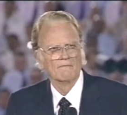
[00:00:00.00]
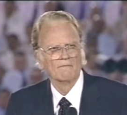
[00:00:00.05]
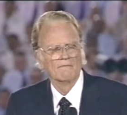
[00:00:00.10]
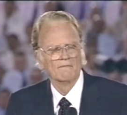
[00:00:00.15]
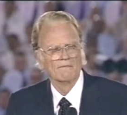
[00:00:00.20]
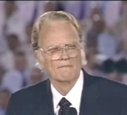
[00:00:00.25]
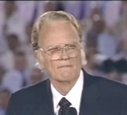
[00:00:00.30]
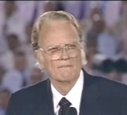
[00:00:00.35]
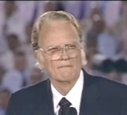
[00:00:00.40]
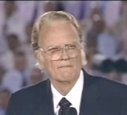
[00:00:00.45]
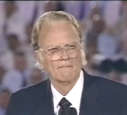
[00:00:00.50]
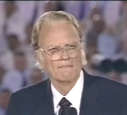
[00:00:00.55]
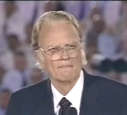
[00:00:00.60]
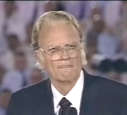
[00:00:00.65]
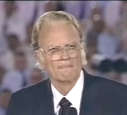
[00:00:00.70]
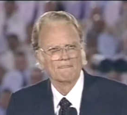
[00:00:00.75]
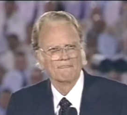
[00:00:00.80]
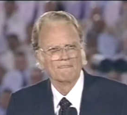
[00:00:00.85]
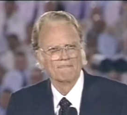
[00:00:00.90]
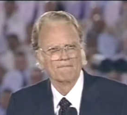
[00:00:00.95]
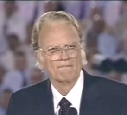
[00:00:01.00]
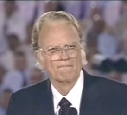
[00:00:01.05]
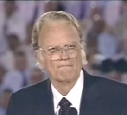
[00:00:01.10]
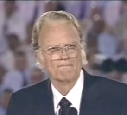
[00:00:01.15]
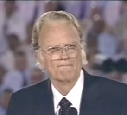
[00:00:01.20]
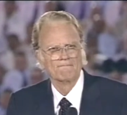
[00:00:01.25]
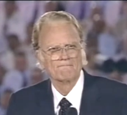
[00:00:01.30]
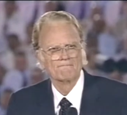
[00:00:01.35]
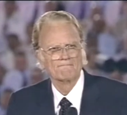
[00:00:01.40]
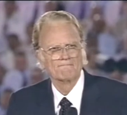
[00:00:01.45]

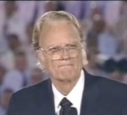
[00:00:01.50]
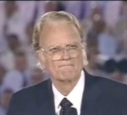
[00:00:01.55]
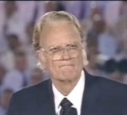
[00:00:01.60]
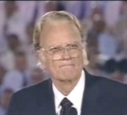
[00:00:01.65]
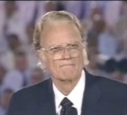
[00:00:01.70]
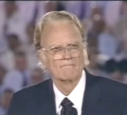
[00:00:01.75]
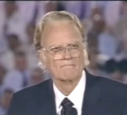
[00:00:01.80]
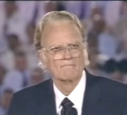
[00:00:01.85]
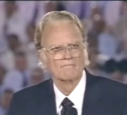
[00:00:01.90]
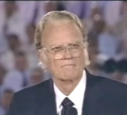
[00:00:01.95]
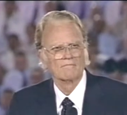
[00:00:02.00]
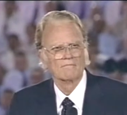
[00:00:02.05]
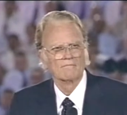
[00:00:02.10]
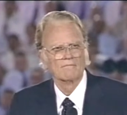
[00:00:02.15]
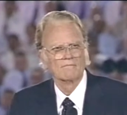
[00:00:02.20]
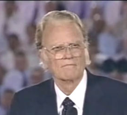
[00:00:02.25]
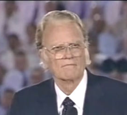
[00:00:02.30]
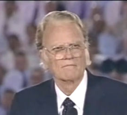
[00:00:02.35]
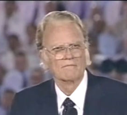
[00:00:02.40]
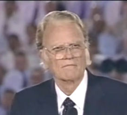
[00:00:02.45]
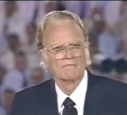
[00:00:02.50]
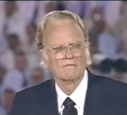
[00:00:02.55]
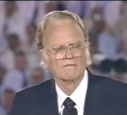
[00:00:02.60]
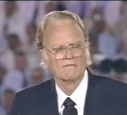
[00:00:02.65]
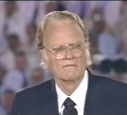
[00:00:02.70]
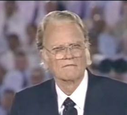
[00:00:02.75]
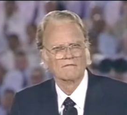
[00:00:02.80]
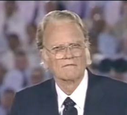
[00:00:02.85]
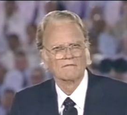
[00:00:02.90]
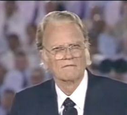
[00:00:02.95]

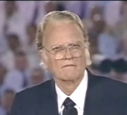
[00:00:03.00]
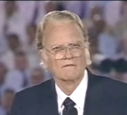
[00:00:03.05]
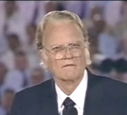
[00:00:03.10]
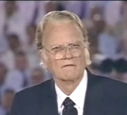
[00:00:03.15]
[no speech]